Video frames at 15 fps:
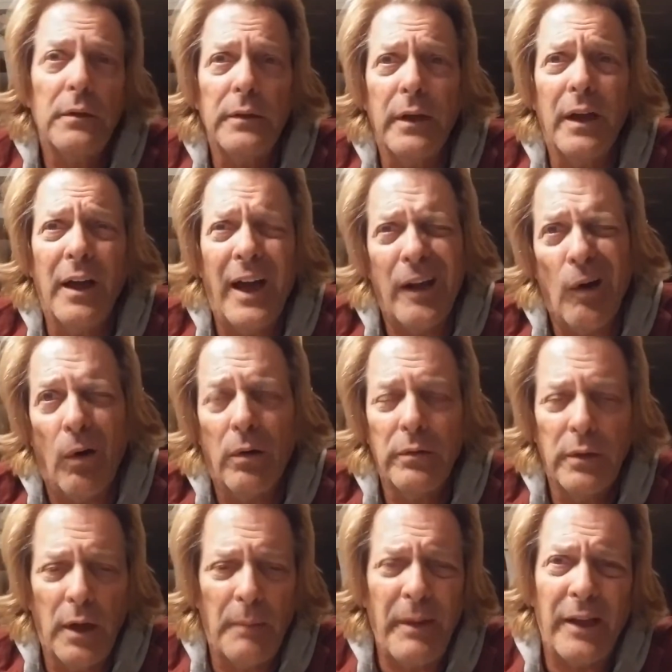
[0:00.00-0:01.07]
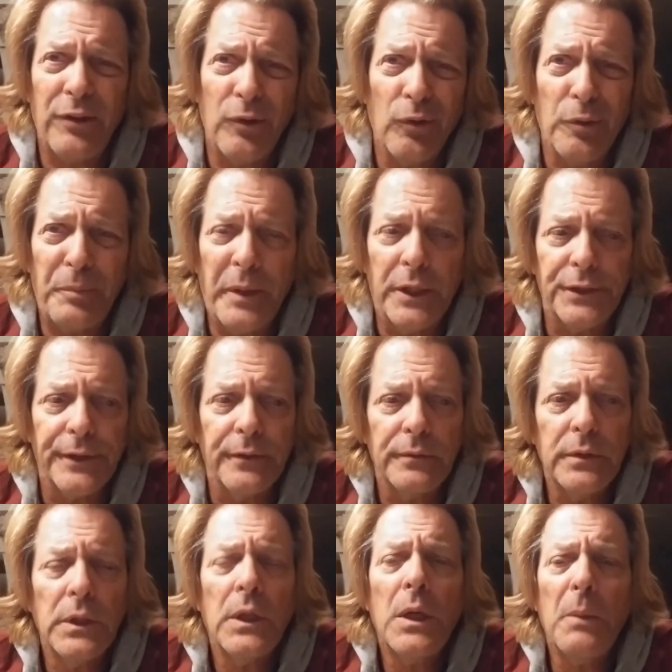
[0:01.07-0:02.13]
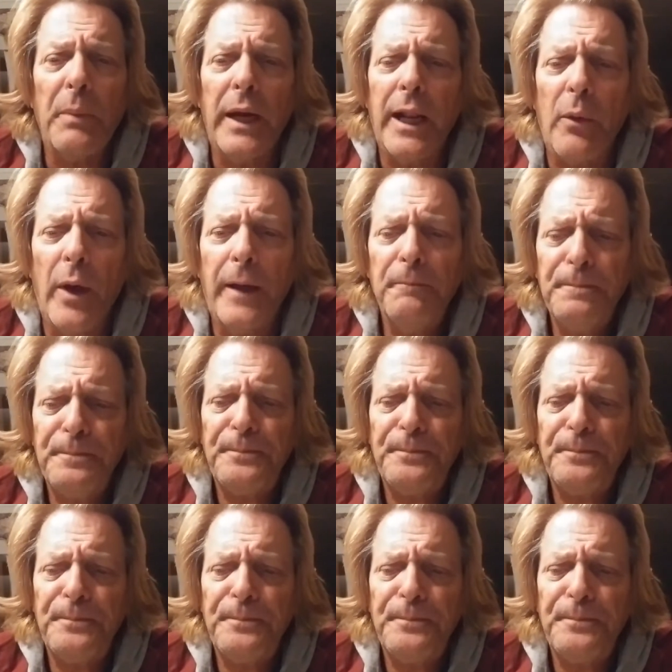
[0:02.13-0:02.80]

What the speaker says: Yeah, I know. I'm not the only patient. But anyway,